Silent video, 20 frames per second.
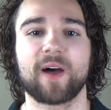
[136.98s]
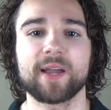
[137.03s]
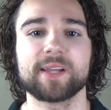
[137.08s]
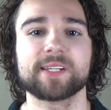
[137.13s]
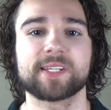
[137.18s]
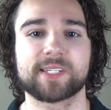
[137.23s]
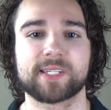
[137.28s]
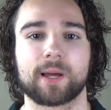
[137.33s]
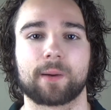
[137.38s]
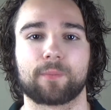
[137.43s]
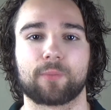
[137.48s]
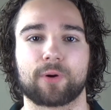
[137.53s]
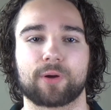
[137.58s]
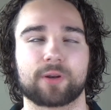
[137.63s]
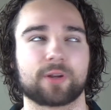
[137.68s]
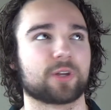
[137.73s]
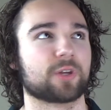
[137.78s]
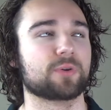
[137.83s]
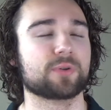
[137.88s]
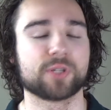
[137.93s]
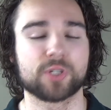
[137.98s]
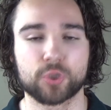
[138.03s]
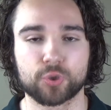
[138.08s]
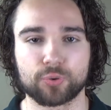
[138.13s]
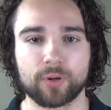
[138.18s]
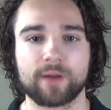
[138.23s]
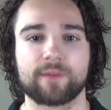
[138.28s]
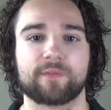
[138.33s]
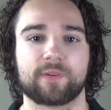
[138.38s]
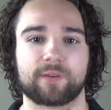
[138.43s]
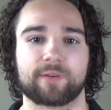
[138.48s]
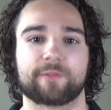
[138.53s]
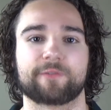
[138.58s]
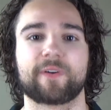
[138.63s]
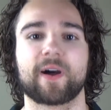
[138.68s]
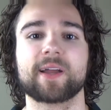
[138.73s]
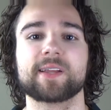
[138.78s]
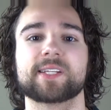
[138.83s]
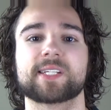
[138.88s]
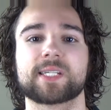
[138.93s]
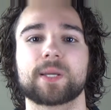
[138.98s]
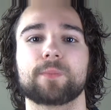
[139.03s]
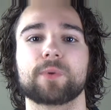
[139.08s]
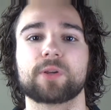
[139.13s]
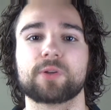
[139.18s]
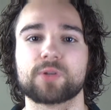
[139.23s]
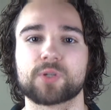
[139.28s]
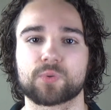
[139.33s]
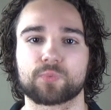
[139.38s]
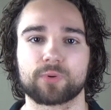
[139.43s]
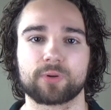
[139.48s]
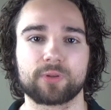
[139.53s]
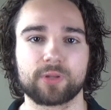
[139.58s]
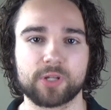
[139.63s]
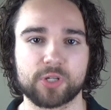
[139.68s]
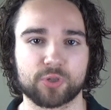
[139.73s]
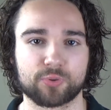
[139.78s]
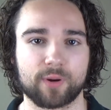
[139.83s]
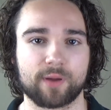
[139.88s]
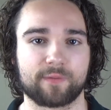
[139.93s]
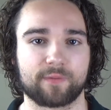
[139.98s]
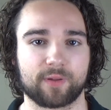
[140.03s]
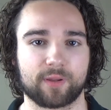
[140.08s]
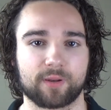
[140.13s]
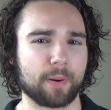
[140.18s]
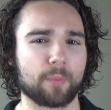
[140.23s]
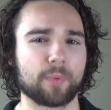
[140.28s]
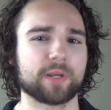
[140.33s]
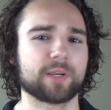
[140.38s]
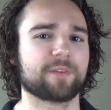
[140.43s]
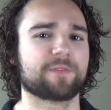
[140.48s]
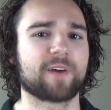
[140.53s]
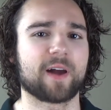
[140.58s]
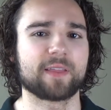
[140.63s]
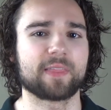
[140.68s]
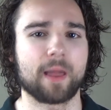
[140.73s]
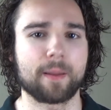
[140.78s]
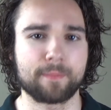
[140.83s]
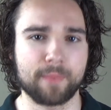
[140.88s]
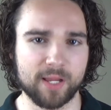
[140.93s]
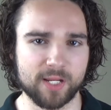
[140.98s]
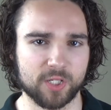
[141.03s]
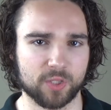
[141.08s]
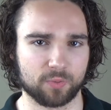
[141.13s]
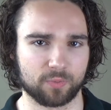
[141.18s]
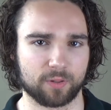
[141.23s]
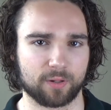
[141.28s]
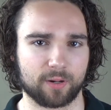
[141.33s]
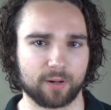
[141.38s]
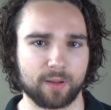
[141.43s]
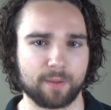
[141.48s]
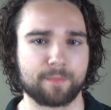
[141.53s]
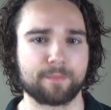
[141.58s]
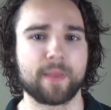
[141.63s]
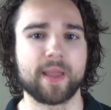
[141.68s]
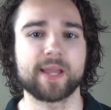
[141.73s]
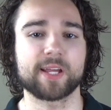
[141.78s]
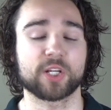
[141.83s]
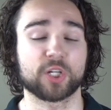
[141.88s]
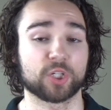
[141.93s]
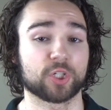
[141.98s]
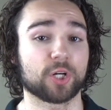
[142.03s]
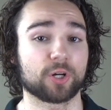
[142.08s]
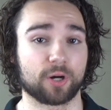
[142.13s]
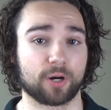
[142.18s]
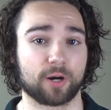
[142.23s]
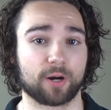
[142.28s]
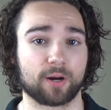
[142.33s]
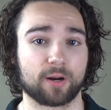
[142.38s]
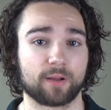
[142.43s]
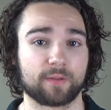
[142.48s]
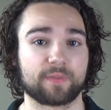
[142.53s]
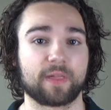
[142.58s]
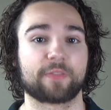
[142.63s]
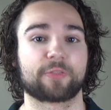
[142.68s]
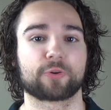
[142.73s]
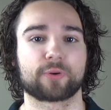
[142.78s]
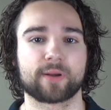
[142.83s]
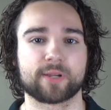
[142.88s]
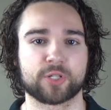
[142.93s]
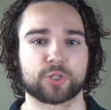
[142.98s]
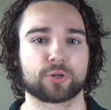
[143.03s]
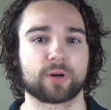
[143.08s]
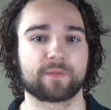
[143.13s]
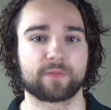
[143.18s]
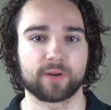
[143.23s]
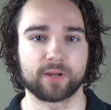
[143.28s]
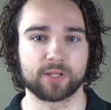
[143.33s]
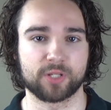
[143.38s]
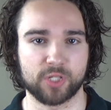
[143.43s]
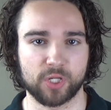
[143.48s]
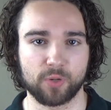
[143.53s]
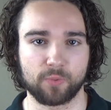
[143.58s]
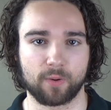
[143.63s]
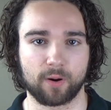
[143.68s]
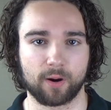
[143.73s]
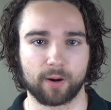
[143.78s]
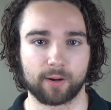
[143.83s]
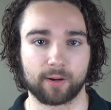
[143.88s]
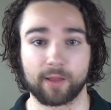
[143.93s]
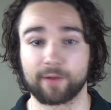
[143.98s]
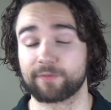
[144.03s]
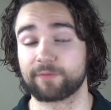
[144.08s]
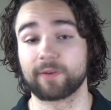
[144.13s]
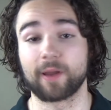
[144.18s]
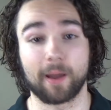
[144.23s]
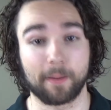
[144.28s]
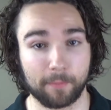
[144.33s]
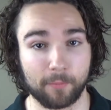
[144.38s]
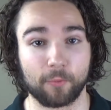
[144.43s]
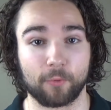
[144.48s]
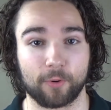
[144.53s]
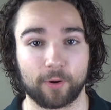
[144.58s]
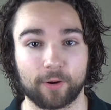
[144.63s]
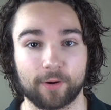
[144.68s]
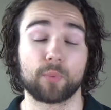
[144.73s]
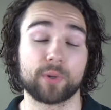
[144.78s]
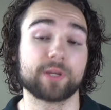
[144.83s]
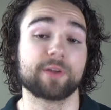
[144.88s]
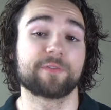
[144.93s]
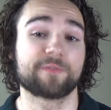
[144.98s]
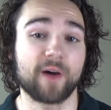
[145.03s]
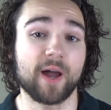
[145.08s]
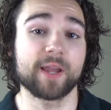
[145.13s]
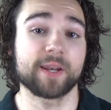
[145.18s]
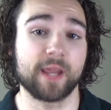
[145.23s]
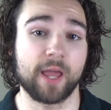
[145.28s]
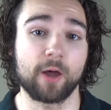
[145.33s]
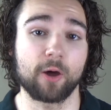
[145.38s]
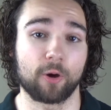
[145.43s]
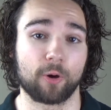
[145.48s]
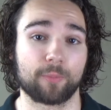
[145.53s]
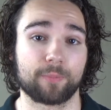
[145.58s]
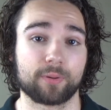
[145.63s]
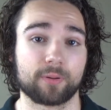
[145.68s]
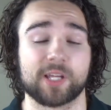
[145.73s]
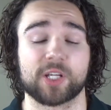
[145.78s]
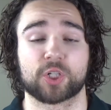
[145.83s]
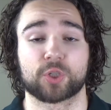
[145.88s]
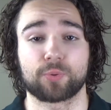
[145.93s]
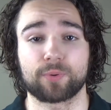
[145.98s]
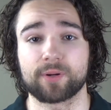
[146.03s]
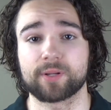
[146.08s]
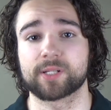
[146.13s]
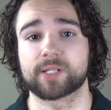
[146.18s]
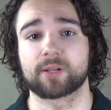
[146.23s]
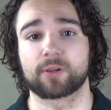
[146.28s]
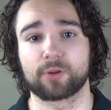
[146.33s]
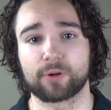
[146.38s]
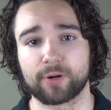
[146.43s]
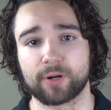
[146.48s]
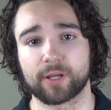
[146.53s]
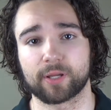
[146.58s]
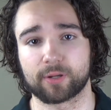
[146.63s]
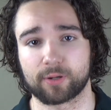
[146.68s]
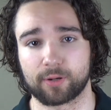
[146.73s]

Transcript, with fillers: find someone who's driven. Find someone who's really driven. But when you find that mentor, make sure that they're as driven as you are, if not more. When you find help, it shortens the learning